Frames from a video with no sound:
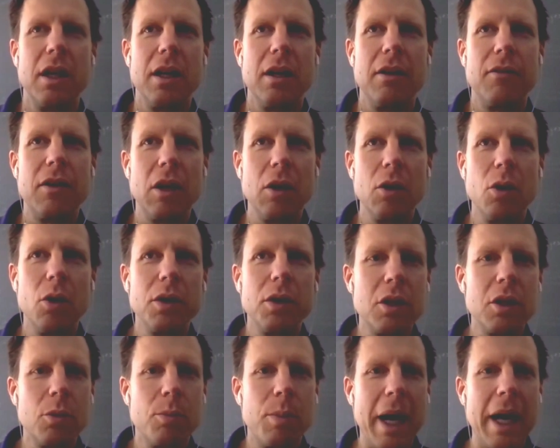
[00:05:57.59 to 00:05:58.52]
If they're
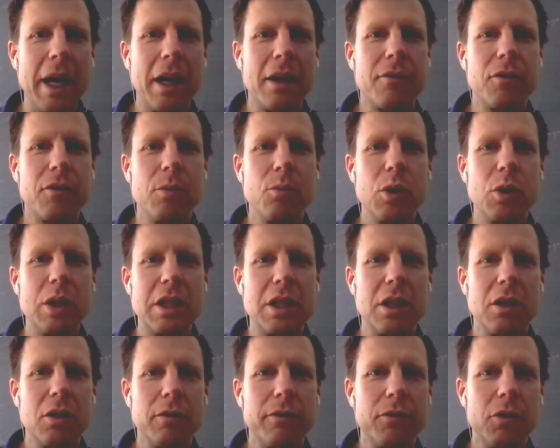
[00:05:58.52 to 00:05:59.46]
holding you back from
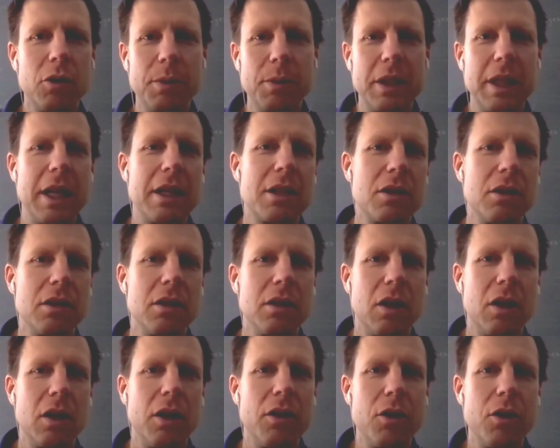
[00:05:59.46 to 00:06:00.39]
reaching your full
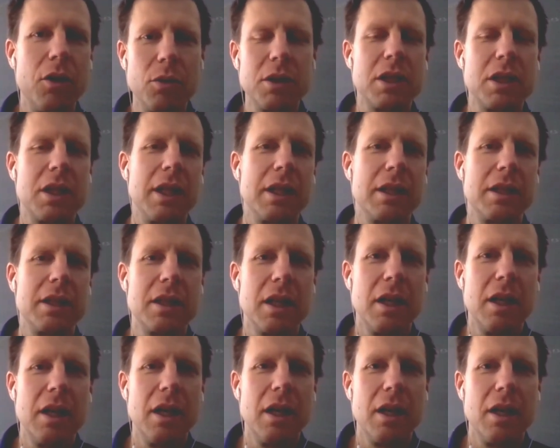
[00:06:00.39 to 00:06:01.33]
potential on those things,
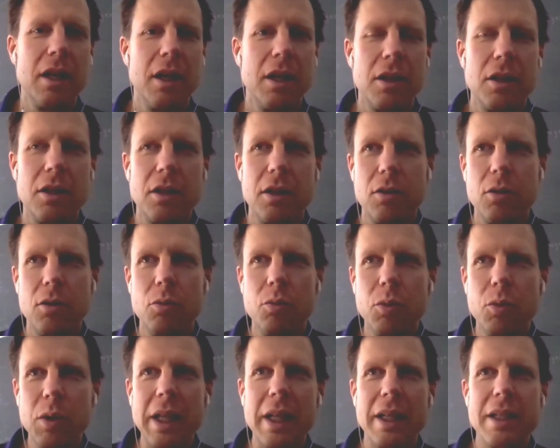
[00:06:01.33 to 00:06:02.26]
you
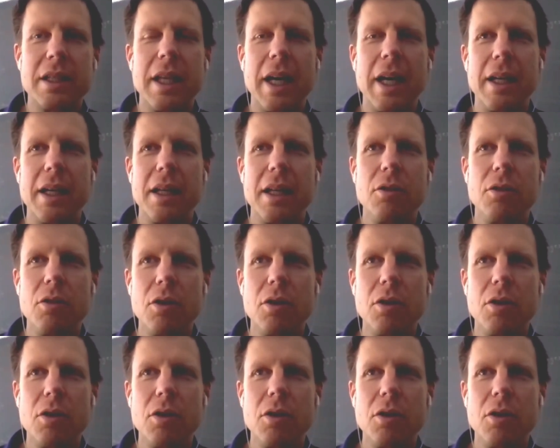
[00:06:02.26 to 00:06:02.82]
realize that and you